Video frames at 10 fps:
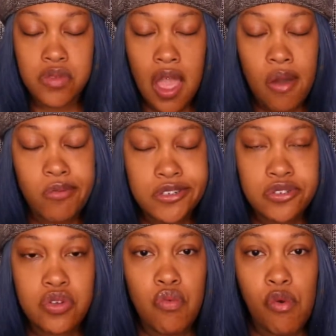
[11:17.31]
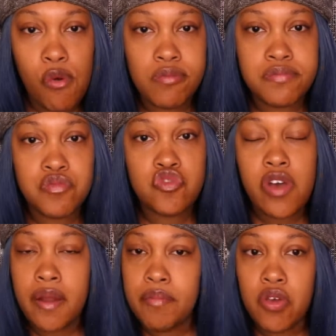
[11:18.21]
I went in the room,
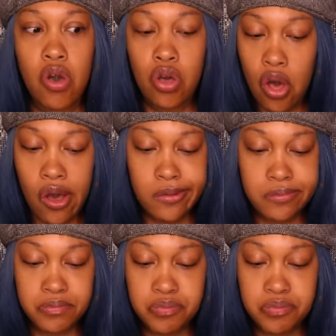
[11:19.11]
tried to be all calm.